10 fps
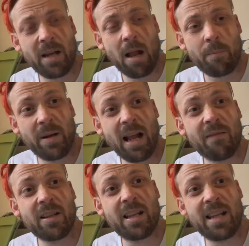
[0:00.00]
up but
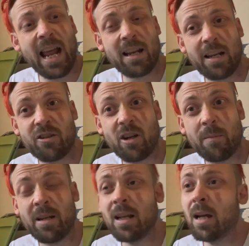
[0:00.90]
other than that ladies and
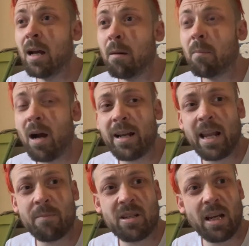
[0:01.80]
gentlemen my
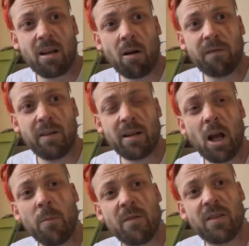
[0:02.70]
name's dick coughlan i
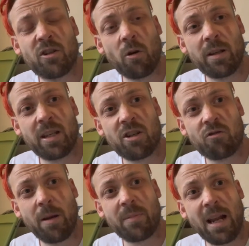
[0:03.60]
hope you've enjoyed this
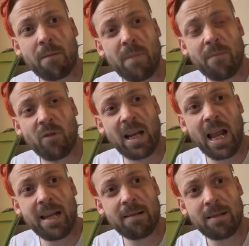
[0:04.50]
trip down memory
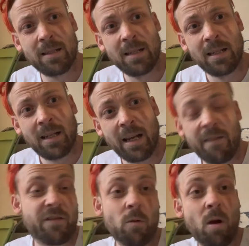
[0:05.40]
lane and
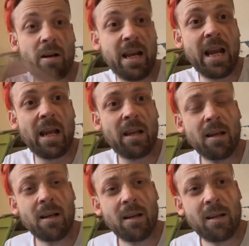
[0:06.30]
if you weren't here,
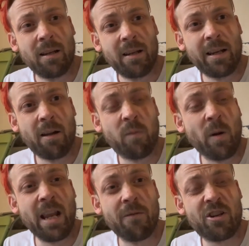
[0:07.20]
you know, for
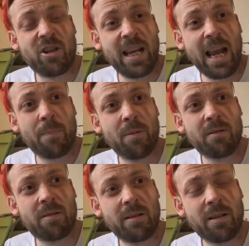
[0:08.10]
when it originally
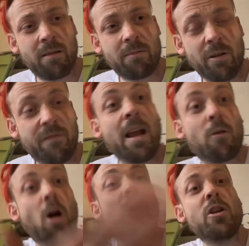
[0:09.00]
happened, you know, you've now
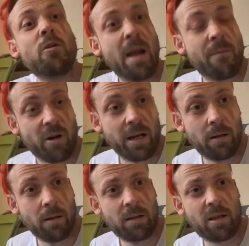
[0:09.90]
got a new memory.
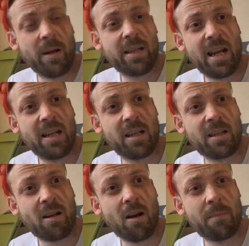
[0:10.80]
So in 10
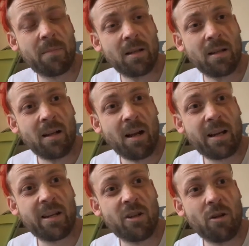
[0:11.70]
years time, I
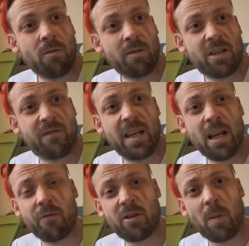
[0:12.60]
can do this
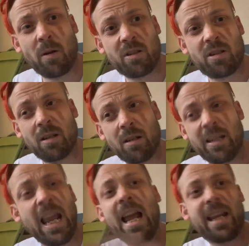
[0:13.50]
video response
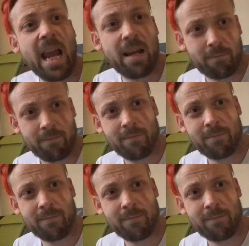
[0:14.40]
yet again.